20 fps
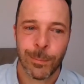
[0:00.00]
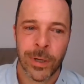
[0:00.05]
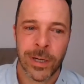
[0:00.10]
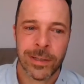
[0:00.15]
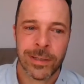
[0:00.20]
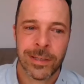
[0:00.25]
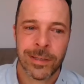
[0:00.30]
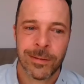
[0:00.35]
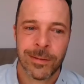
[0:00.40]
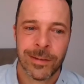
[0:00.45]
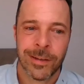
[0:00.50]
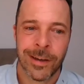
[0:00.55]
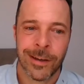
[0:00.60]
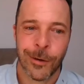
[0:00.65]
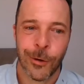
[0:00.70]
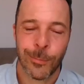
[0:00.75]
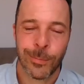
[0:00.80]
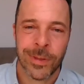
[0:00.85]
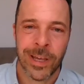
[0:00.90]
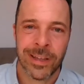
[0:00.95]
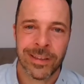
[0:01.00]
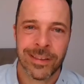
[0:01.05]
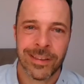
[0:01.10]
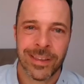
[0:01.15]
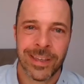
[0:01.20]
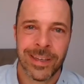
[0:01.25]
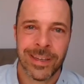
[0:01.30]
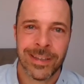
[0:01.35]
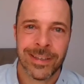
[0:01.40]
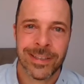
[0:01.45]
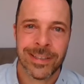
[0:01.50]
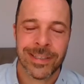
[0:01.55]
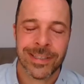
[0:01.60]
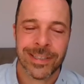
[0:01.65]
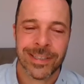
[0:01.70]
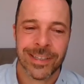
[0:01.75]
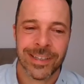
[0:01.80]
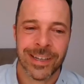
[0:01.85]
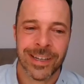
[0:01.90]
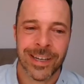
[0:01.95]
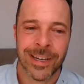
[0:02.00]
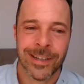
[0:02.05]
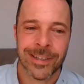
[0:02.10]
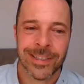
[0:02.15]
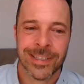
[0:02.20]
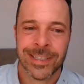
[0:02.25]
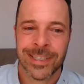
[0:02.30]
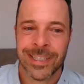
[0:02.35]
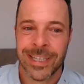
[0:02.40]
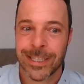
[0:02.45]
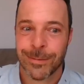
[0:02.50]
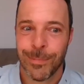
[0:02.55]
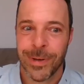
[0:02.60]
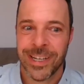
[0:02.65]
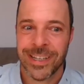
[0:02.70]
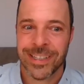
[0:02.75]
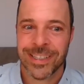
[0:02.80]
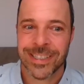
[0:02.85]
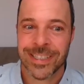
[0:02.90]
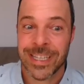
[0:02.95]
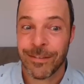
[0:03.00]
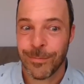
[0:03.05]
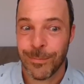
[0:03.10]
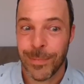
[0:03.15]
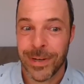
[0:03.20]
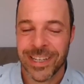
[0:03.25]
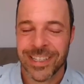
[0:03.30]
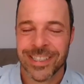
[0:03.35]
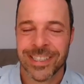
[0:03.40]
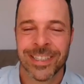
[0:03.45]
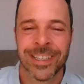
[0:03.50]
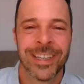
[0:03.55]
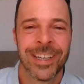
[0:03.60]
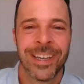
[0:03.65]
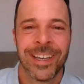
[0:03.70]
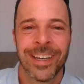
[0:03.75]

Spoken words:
but I hope that these 6 minutes, 7 minutes